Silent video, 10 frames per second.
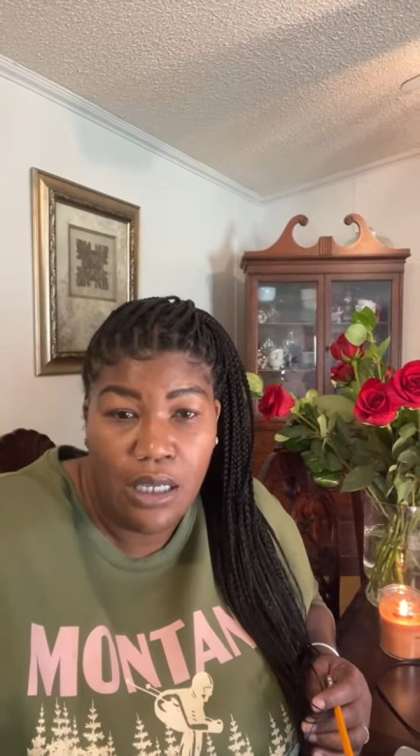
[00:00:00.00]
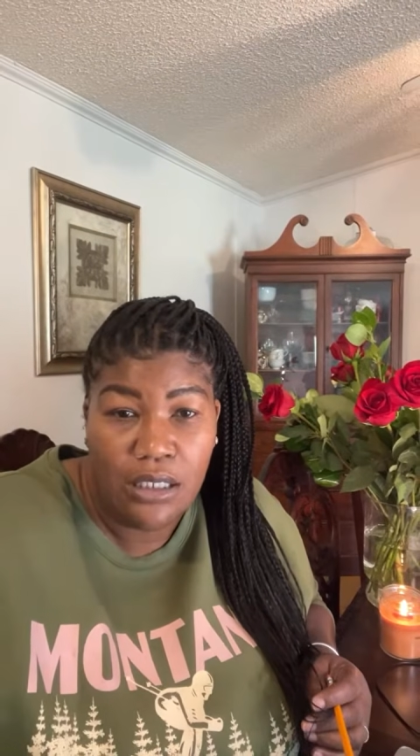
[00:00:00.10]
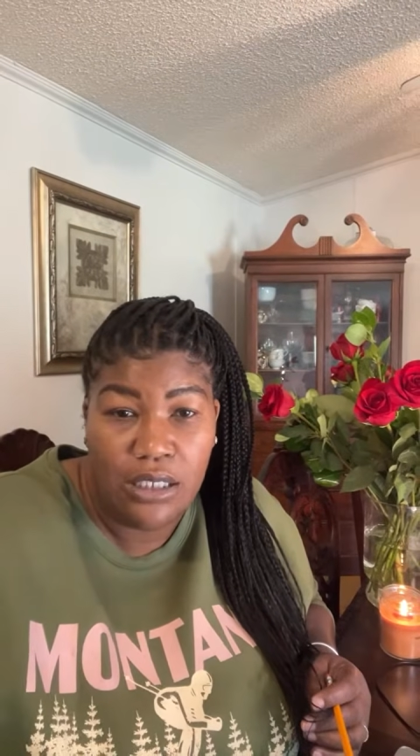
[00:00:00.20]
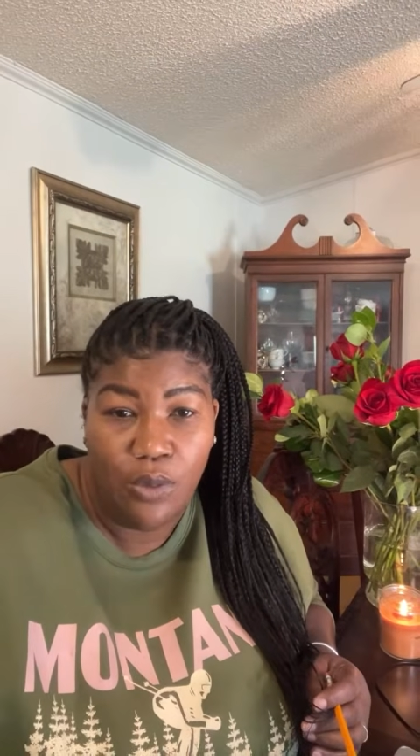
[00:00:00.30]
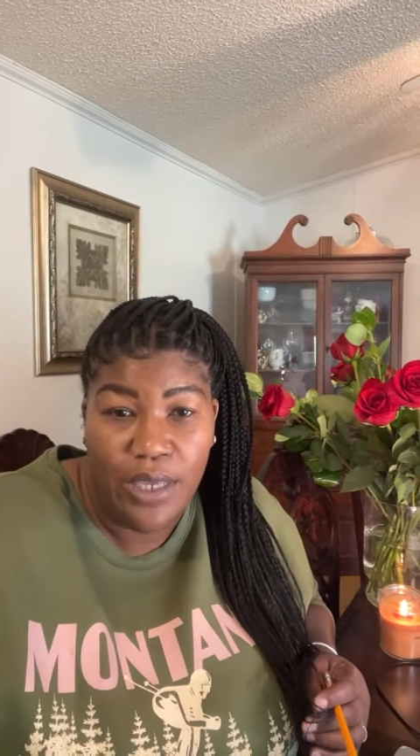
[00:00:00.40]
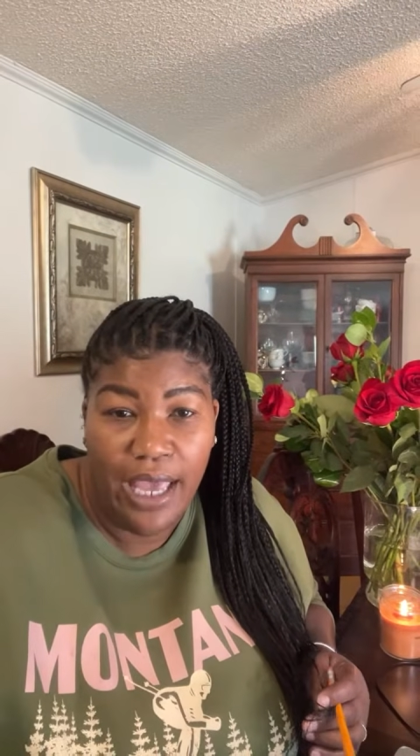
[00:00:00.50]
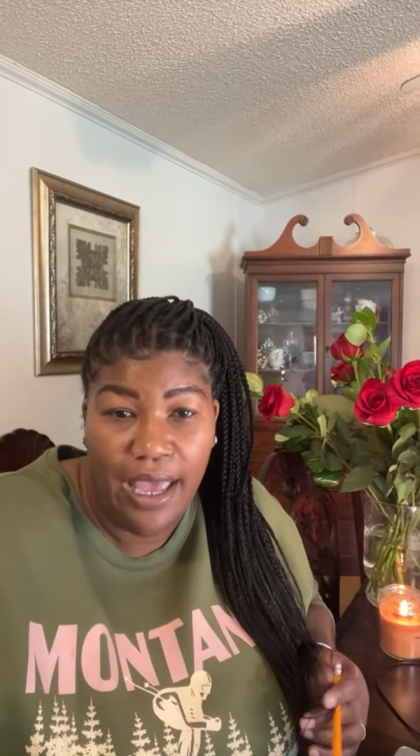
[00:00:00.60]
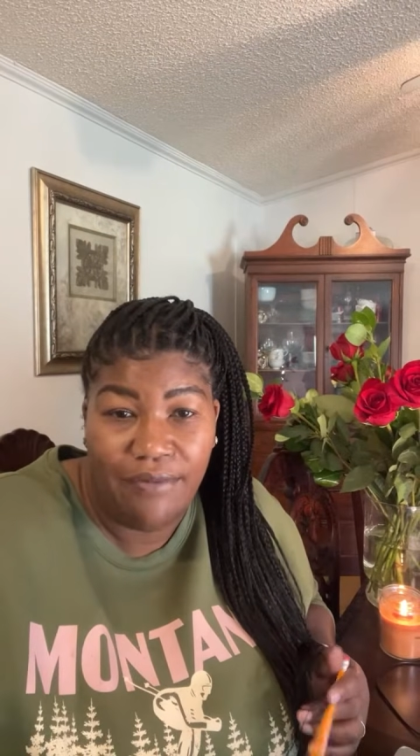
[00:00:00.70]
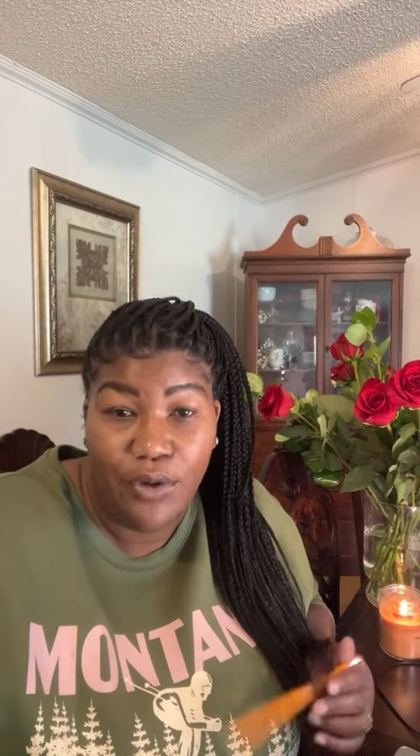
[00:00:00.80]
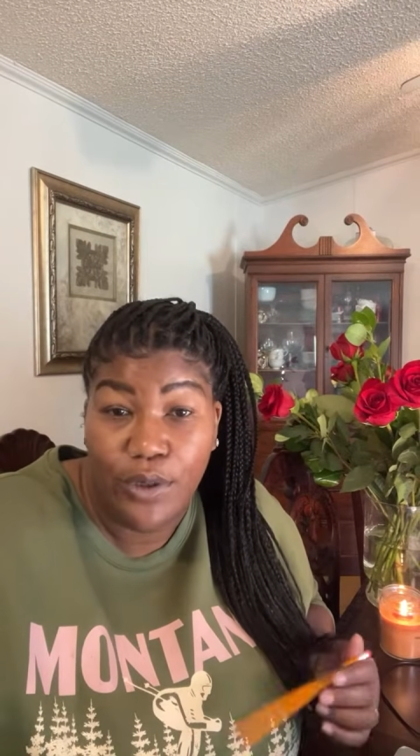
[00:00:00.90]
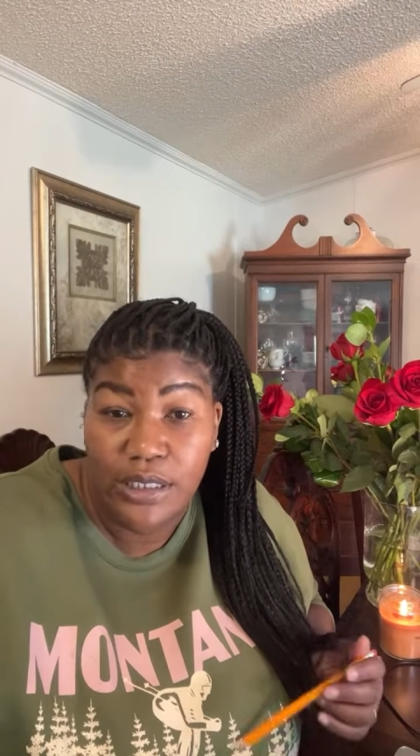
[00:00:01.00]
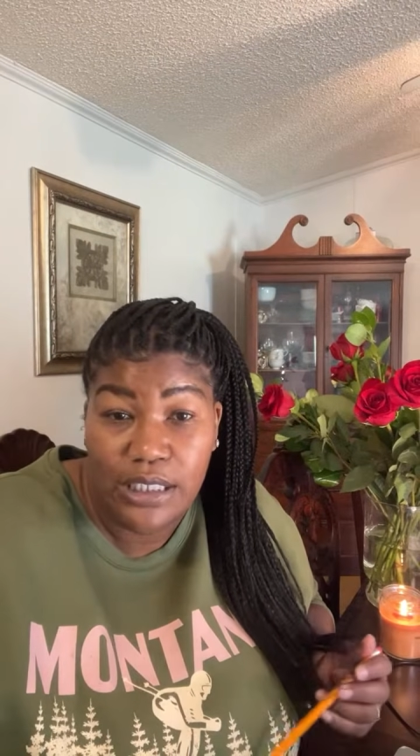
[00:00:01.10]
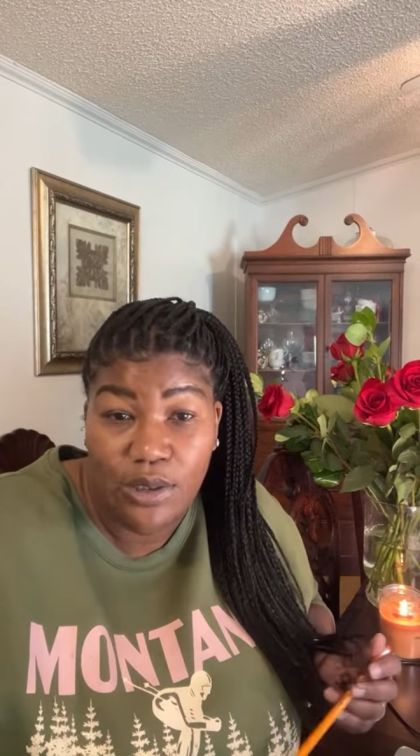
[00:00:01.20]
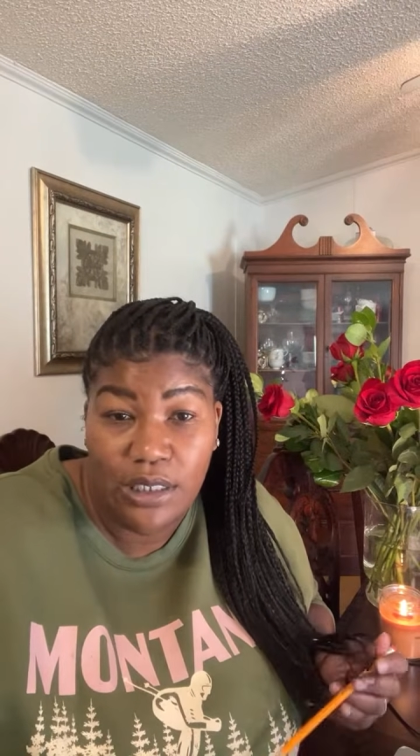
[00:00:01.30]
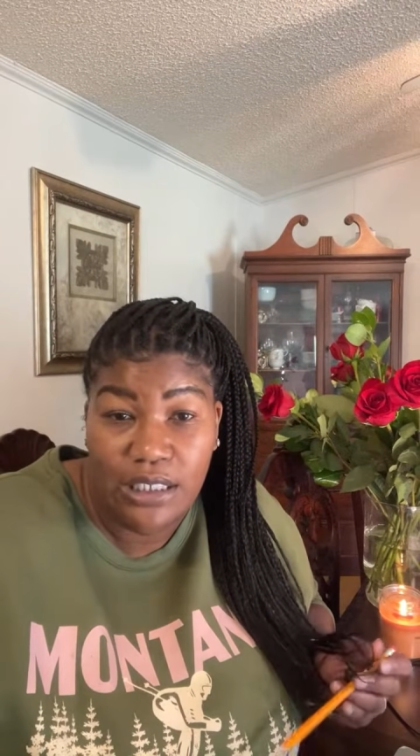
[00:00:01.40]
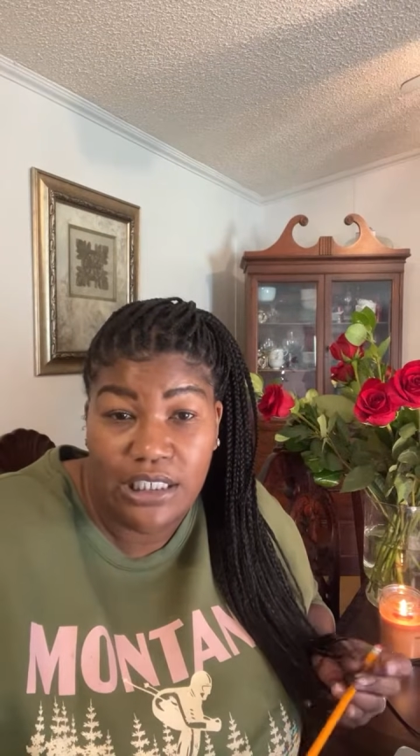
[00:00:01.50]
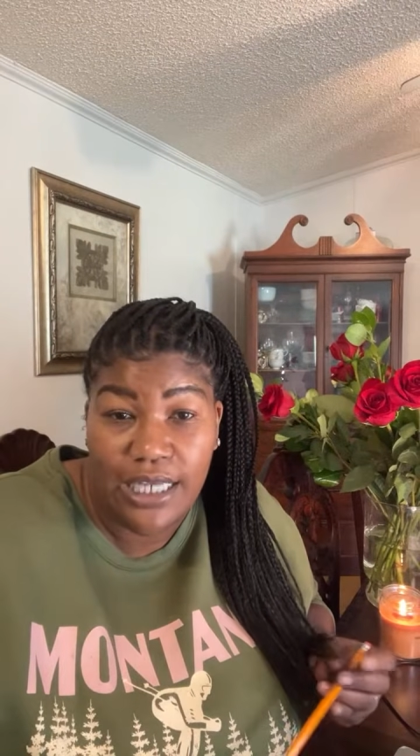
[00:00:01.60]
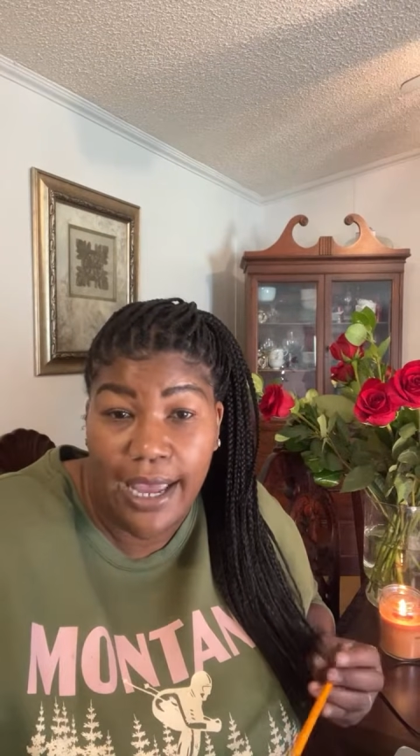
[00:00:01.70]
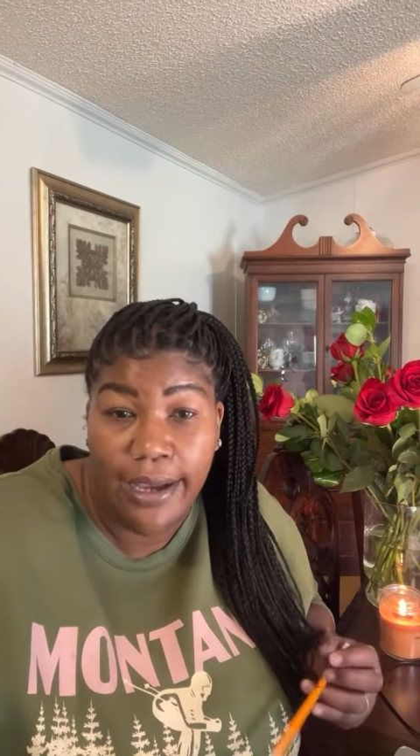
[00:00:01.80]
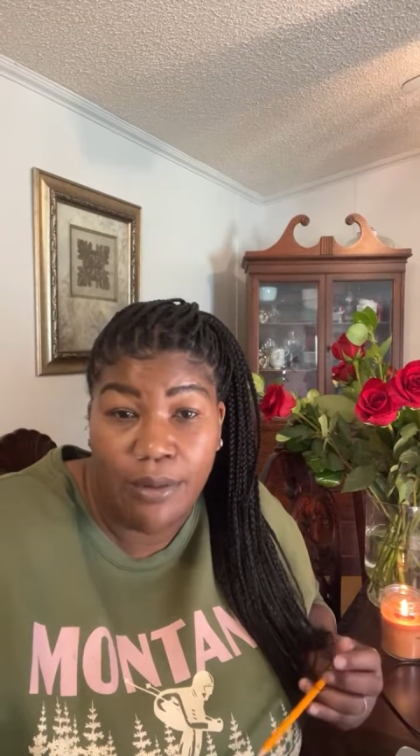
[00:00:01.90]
So we have Crystal in the chat.